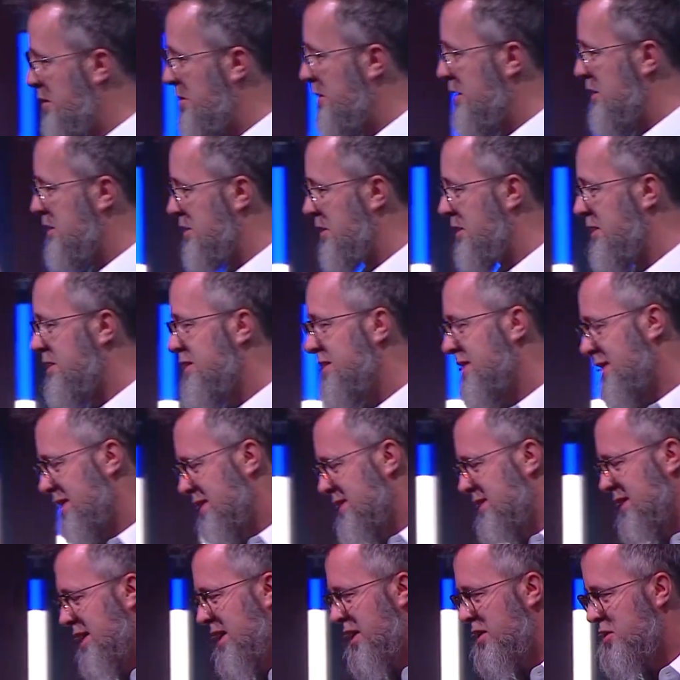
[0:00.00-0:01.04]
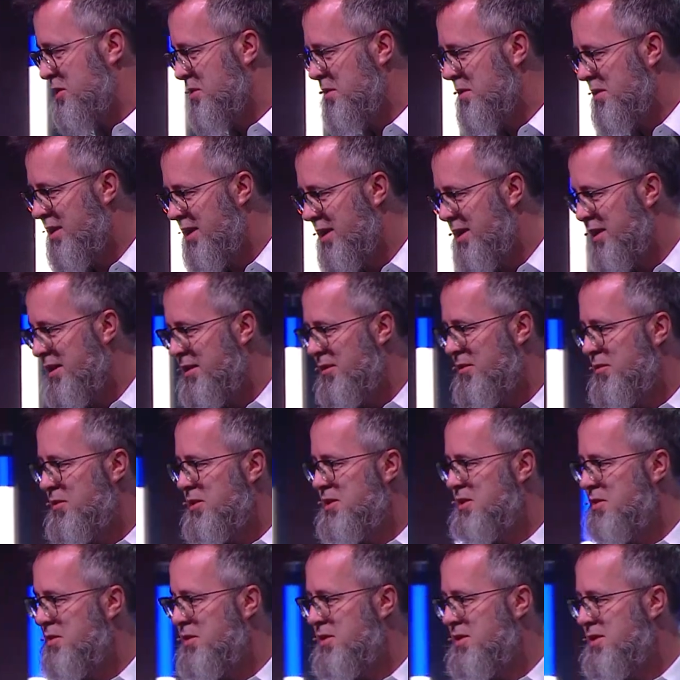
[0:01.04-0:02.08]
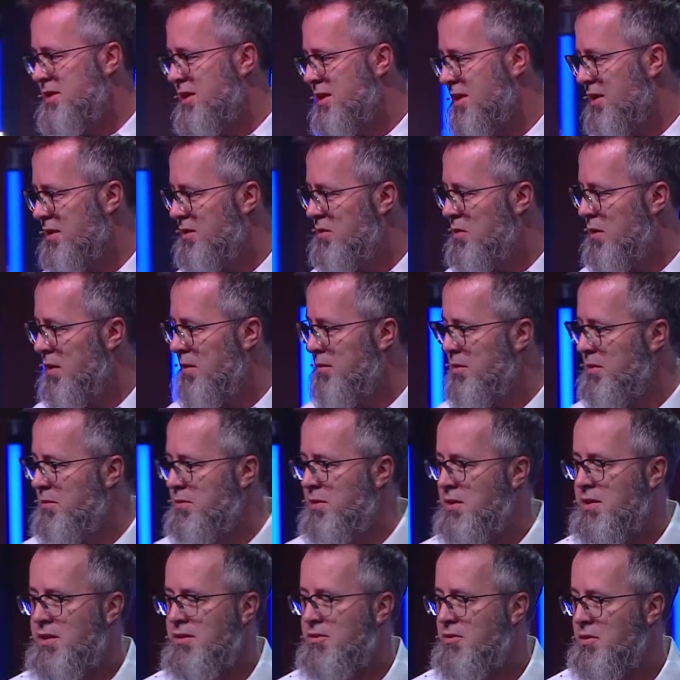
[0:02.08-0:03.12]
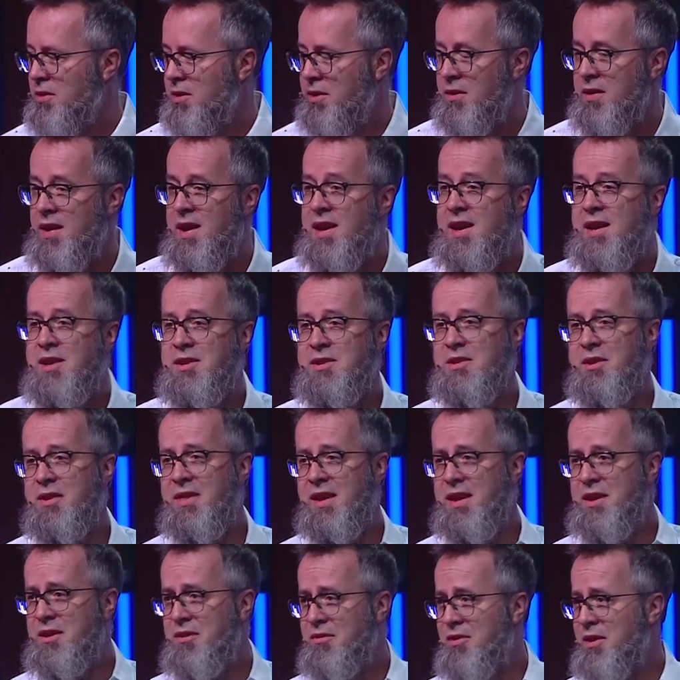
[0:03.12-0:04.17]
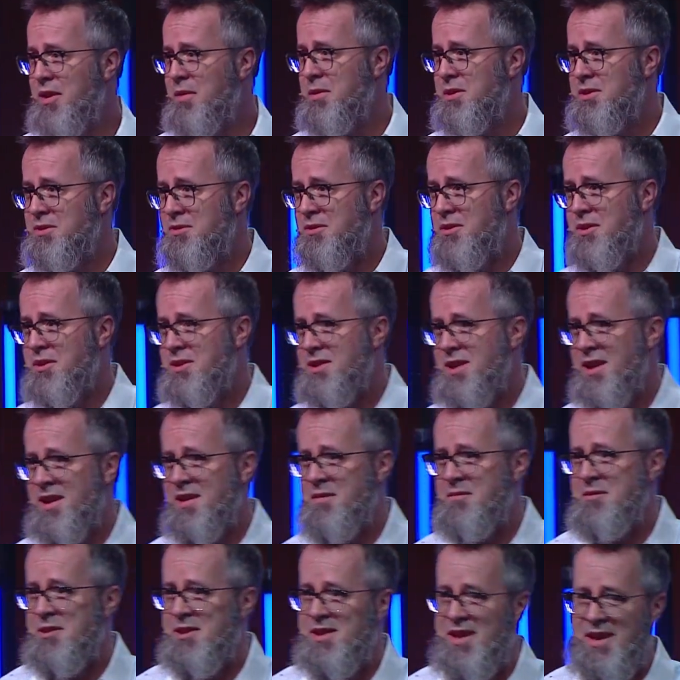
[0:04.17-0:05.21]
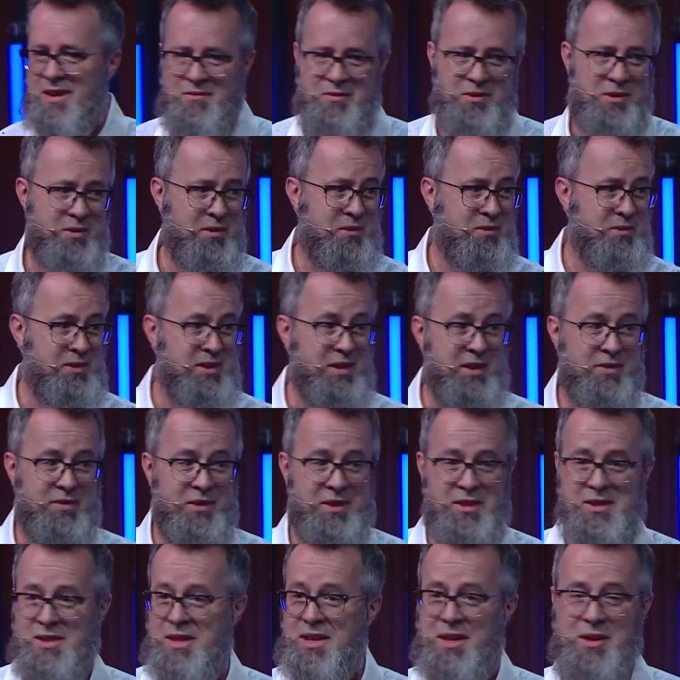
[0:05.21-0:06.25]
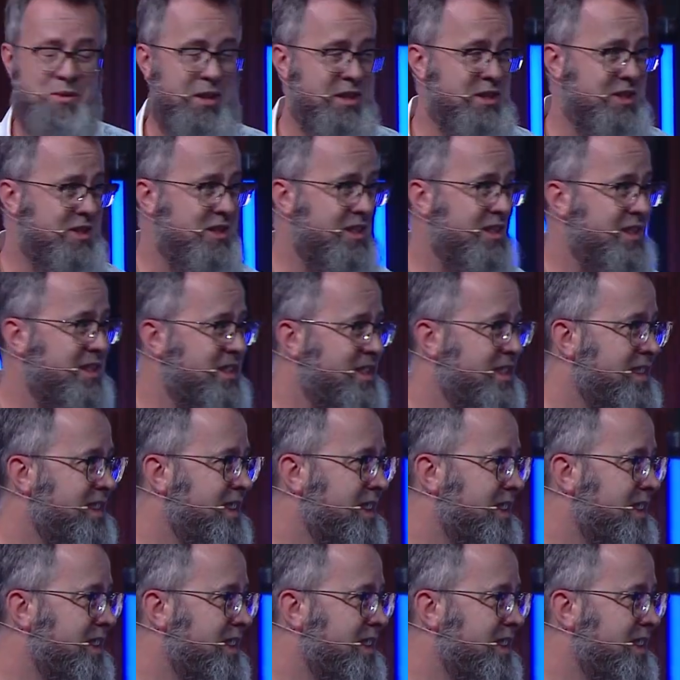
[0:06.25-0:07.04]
resource, and it's an actual uh, resource on quantum computing for you. So thank you very much for your time. With that, we'll see if there's any questions.